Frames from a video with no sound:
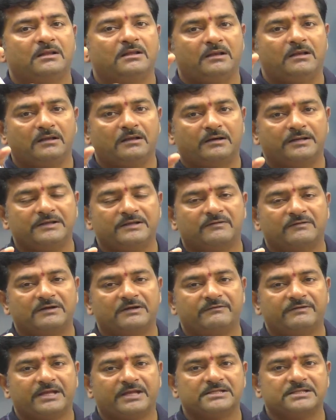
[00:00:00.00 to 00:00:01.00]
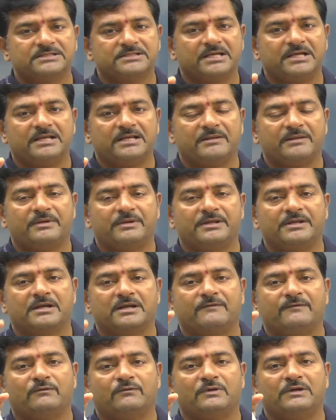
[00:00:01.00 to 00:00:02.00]
learning what we can say numbering
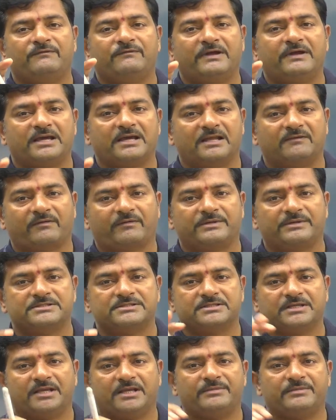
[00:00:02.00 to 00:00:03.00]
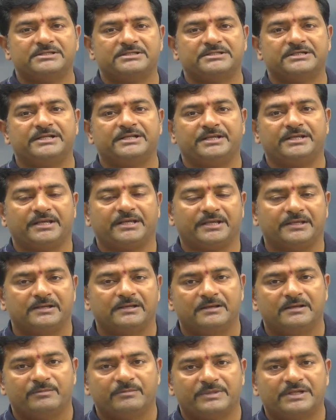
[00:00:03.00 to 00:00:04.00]
of only 5 alphabets. A, B, C, D, E
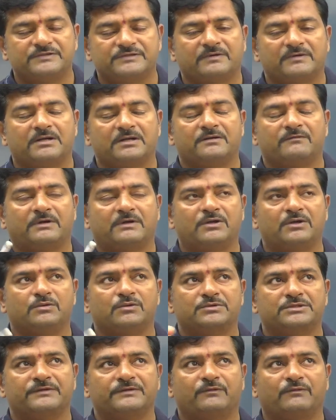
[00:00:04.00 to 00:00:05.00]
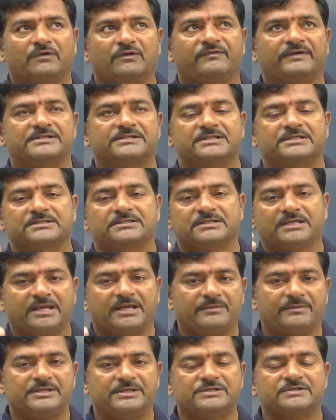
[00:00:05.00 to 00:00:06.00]
means what? 1, 2, 3, 4, 5, 6.
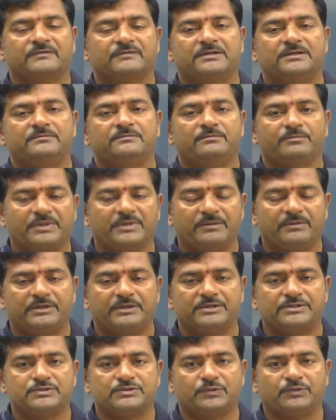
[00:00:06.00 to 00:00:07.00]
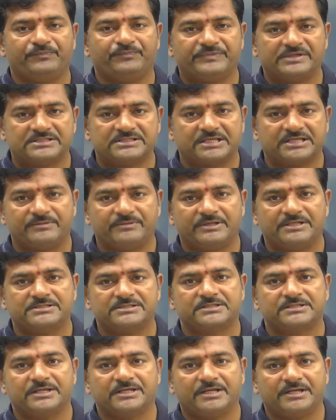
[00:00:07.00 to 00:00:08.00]
A means 1, B means 2, C
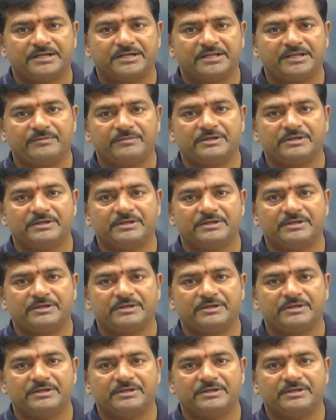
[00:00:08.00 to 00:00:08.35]
means 3, D